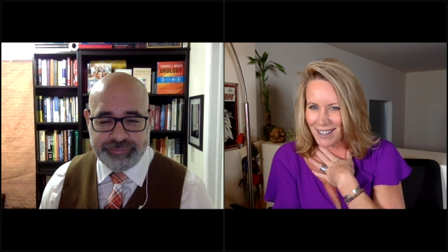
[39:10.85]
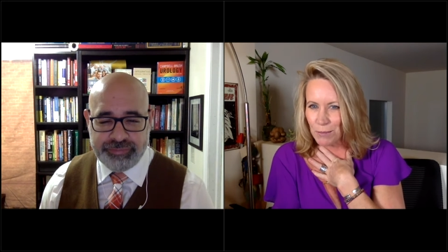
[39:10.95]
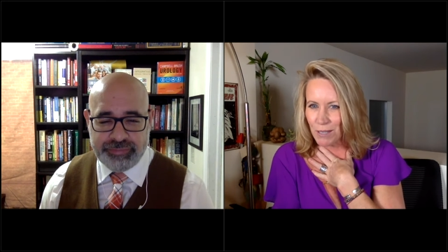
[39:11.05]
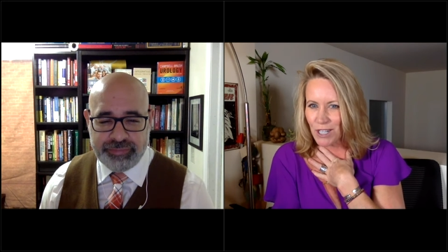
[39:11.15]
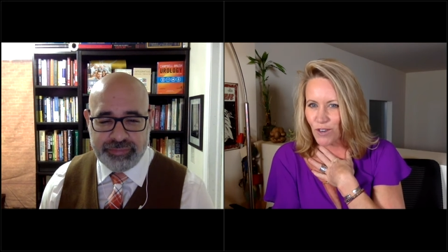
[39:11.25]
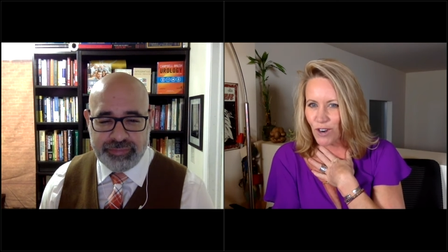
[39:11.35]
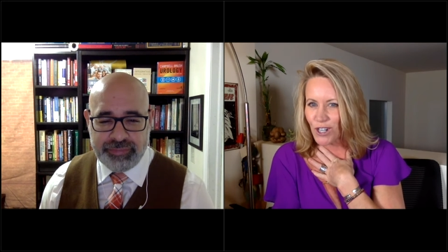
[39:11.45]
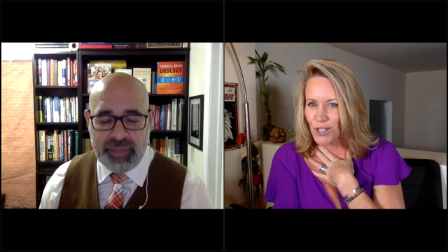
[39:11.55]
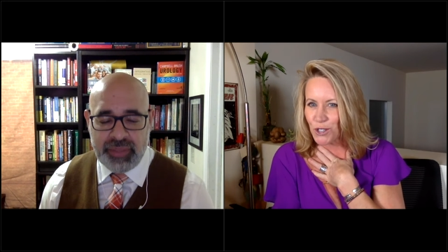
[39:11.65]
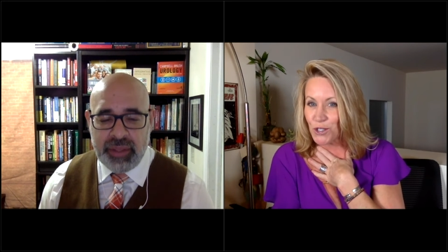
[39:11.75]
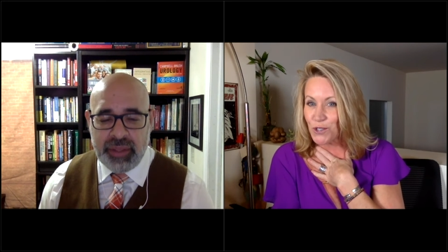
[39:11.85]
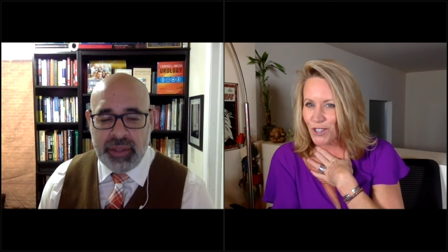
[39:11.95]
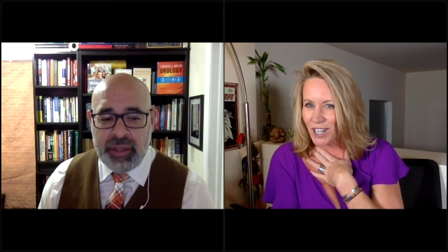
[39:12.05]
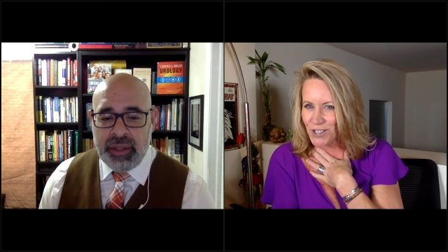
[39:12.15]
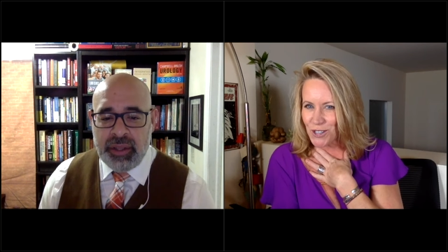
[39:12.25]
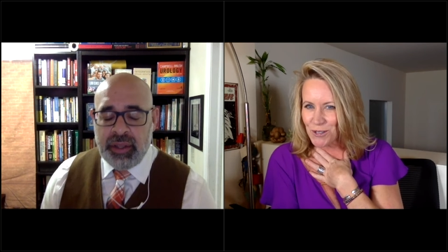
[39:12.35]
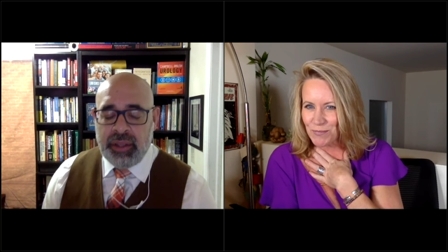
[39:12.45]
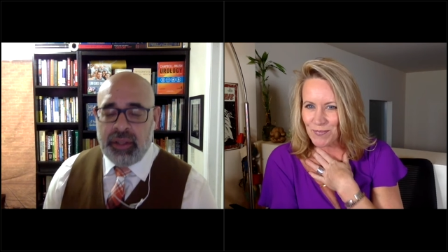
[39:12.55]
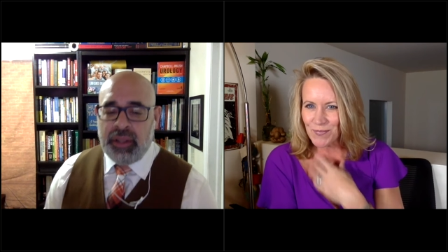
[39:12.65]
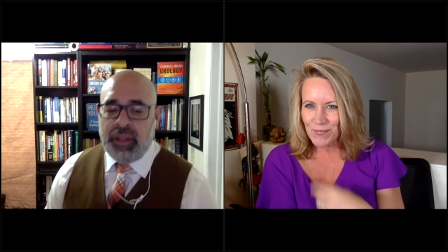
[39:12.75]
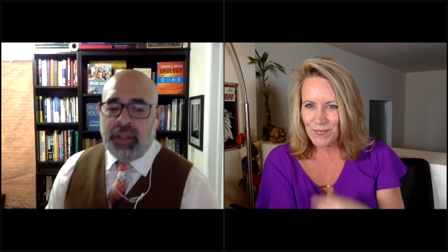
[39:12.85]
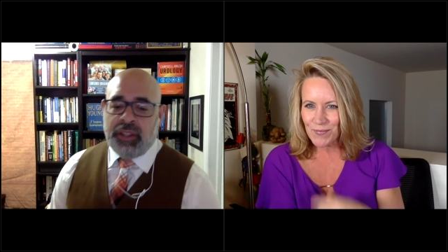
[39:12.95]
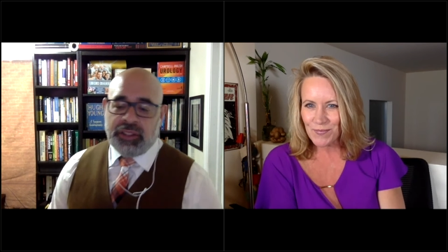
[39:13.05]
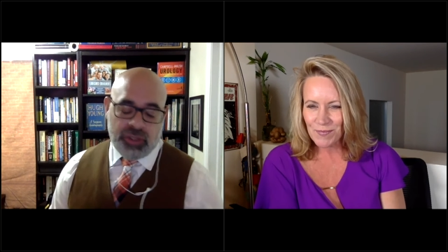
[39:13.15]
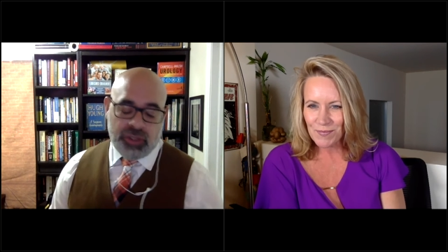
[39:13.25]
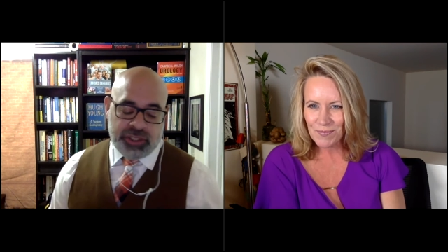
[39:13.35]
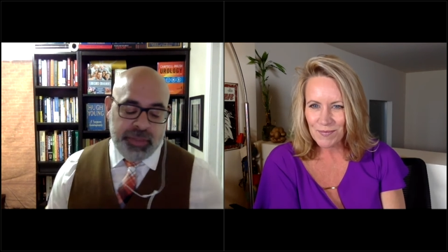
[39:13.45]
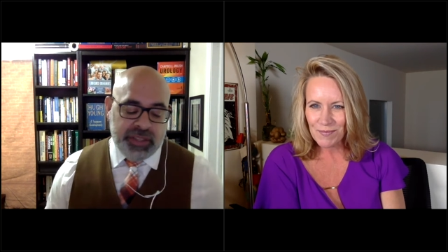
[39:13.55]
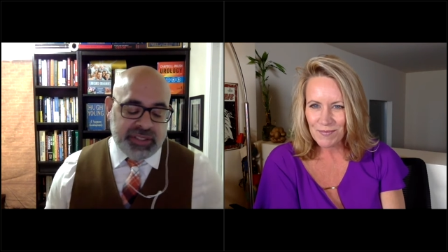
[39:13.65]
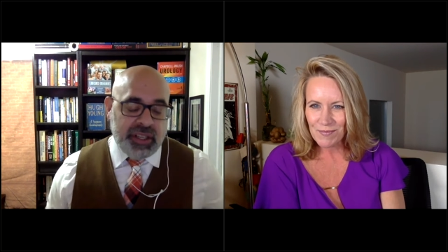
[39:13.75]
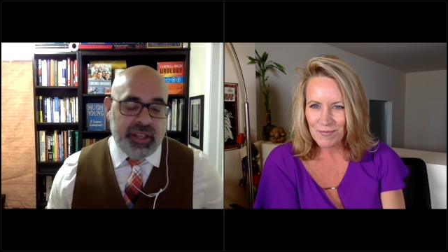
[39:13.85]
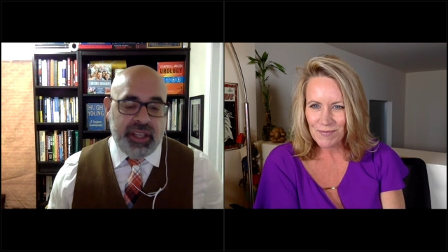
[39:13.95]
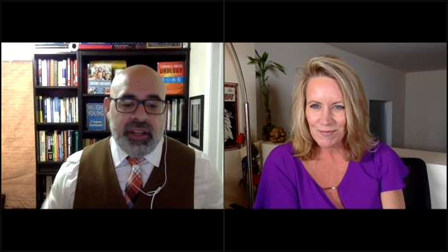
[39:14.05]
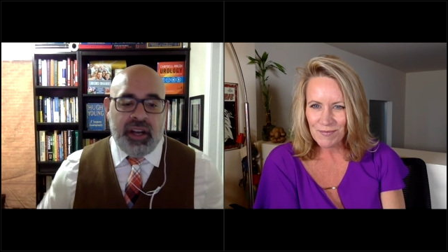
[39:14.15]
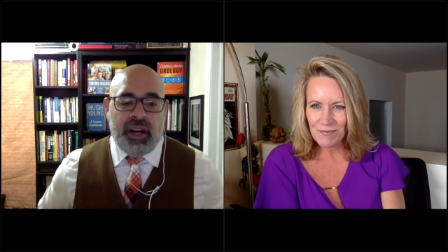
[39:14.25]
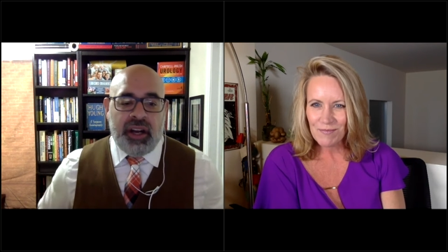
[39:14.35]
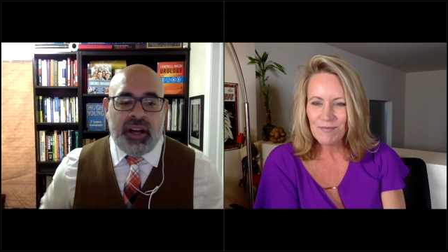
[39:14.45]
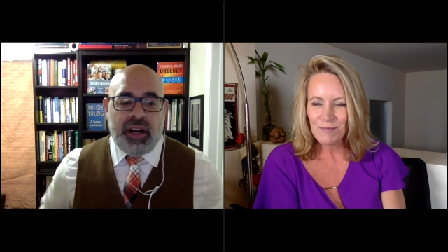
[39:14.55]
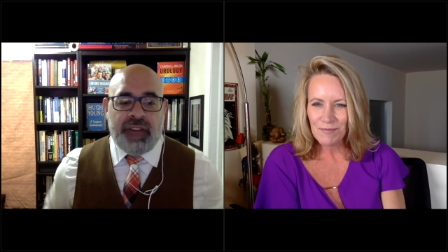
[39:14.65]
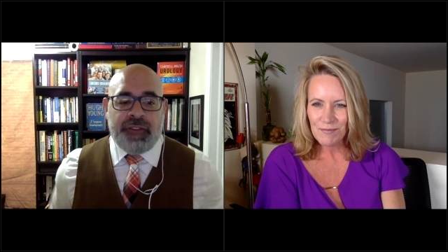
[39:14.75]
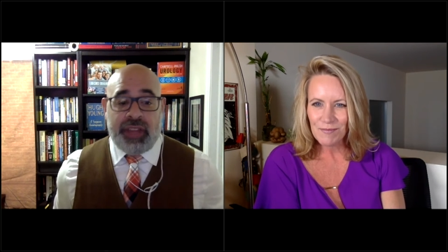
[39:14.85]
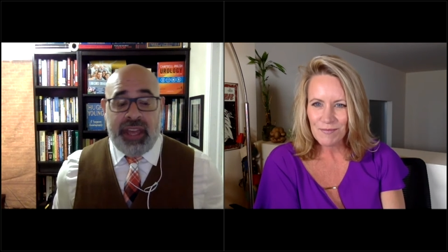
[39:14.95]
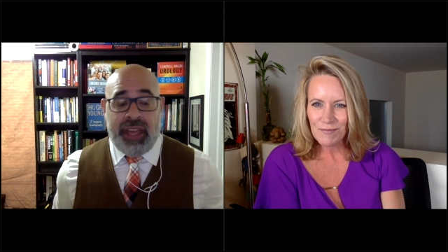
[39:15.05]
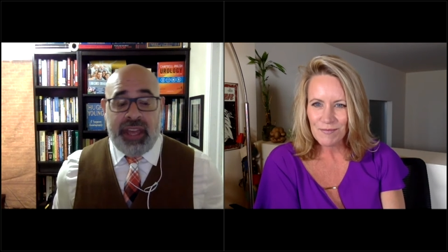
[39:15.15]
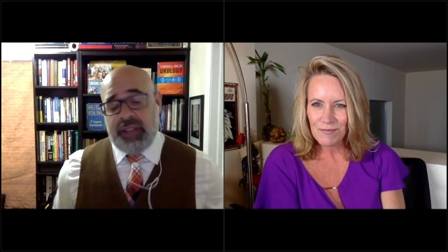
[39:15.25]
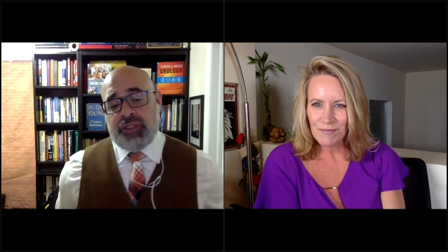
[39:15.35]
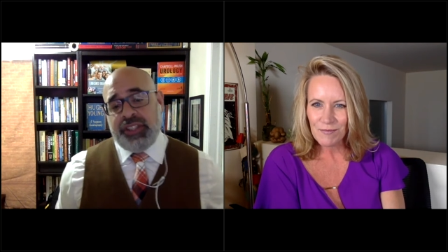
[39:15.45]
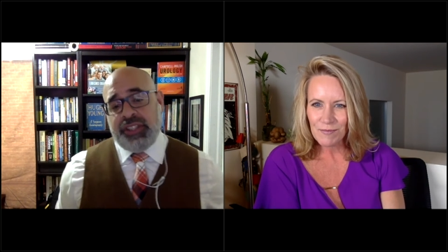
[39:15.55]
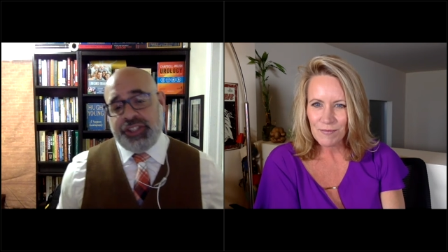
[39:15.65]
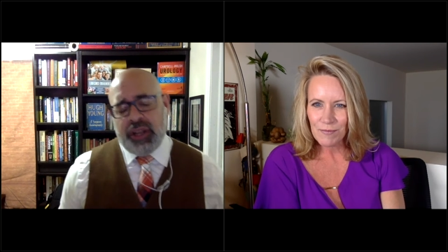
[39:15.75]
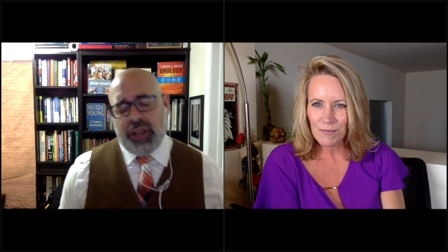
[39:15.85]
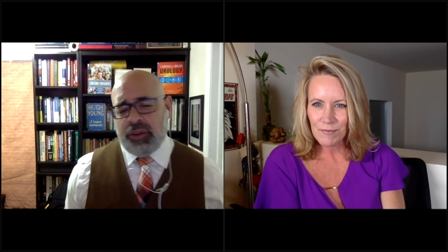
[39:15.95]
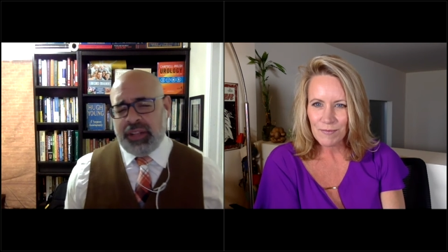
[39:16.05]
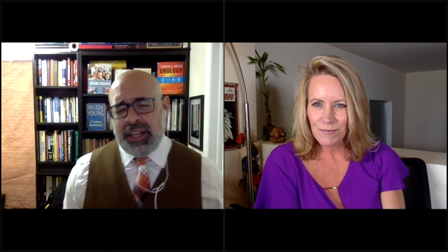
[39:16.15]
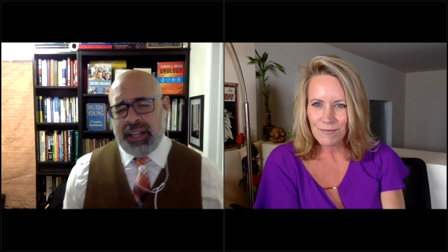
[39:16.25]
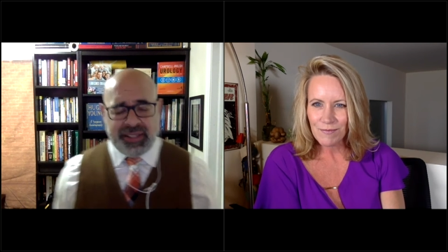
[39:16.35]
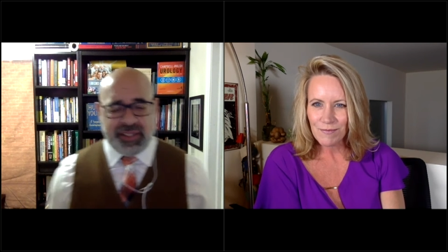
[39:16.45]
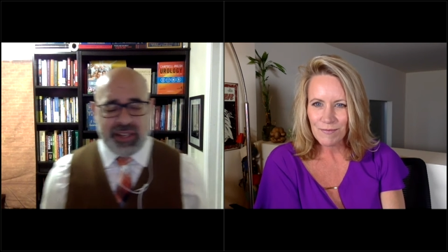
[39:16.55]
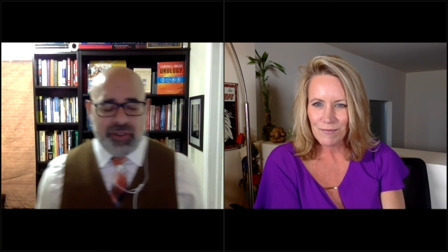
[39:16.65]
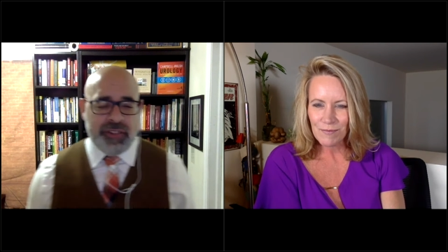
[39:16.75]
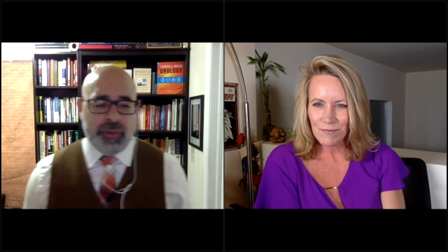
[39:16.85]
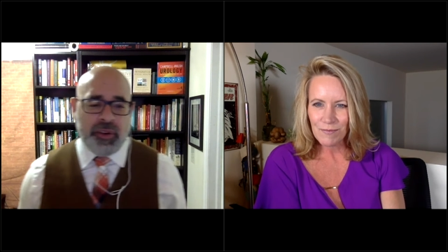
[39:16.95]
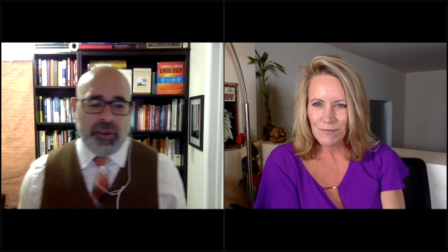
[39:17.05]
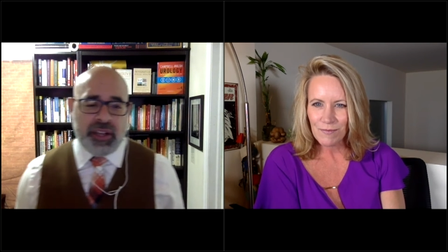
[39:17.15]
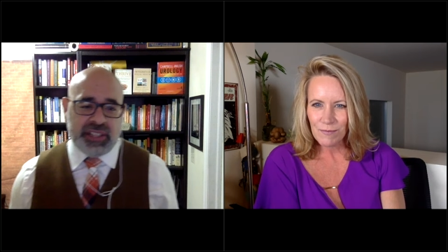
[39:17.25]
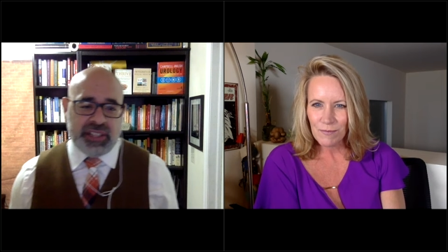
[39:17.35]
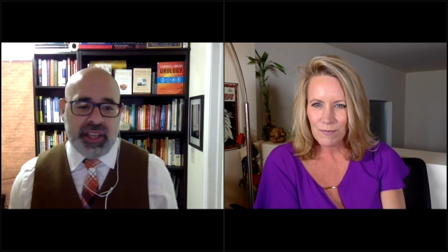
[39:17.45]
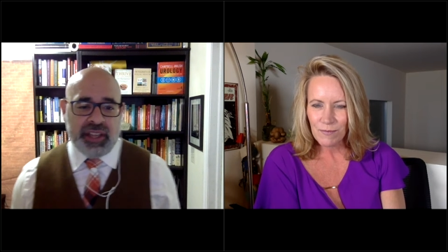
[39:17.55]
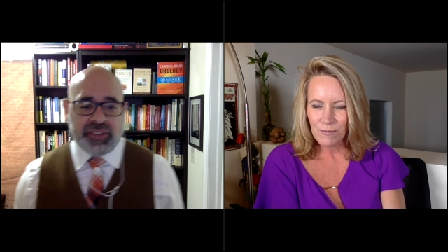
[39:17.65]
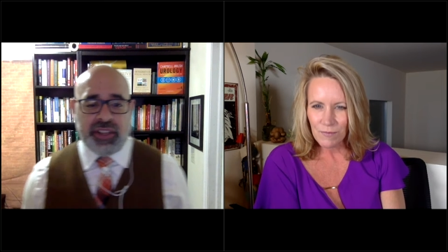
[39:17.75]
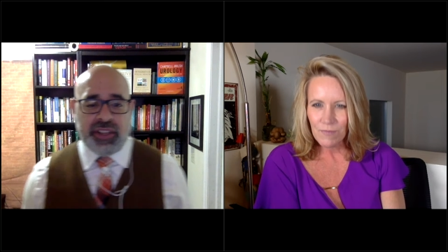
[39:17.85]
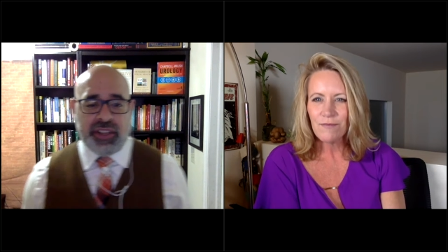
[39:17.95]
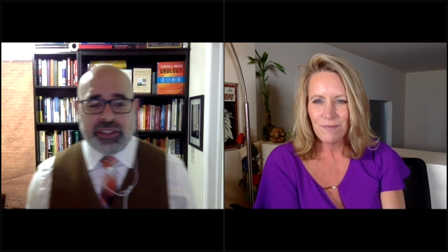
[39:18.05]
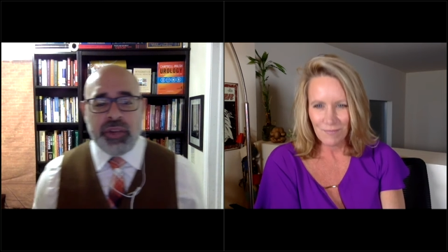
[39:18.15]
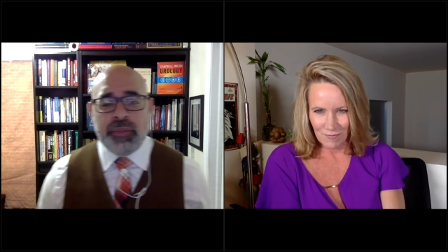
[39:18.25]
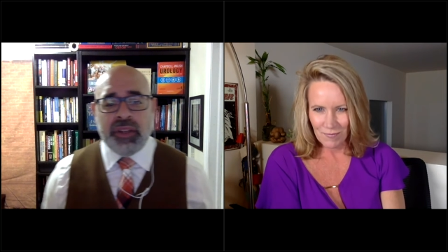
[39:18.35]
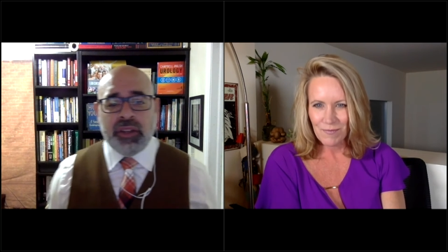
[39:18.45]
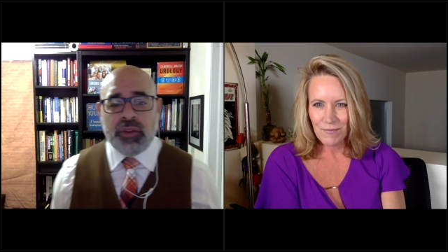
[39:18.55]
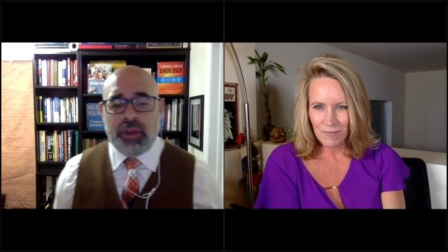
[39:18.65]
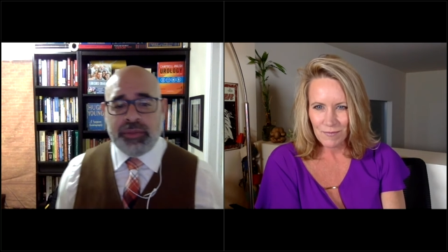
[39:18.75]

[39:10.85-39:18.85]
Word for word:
Speaker 1: a little bit as far as use for cancer?
Speaker 2: So it's been studied uh, for cancer in general, not necessarily for prostate cancer. That twenty milligrams